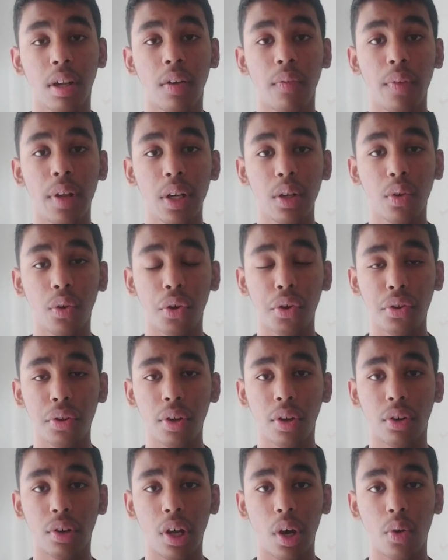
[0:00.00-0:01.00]
will go into
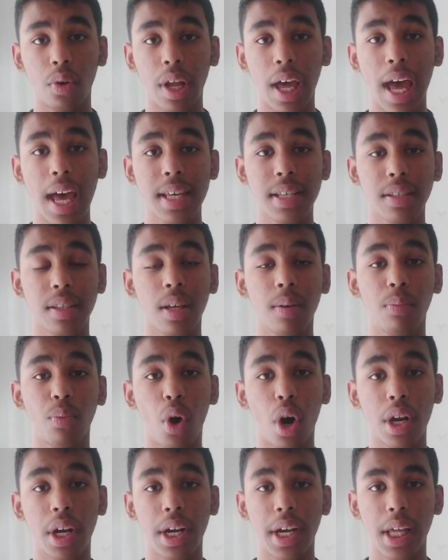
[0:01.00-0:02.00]
the ground as the
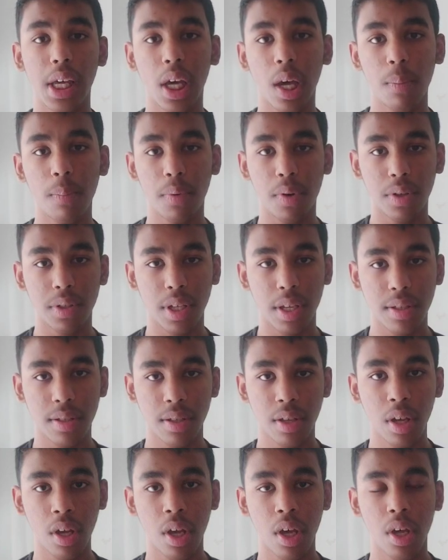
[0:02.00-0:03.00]
body decomposes.
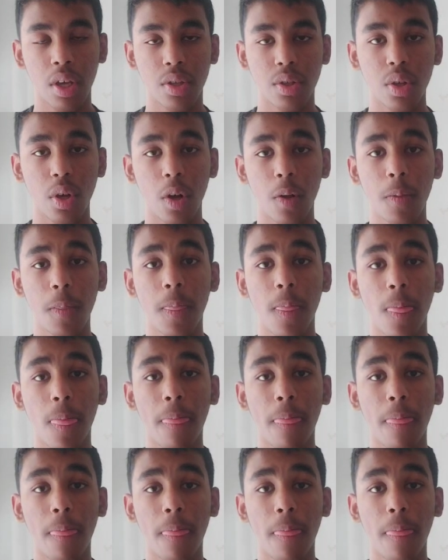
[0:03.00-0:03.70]
So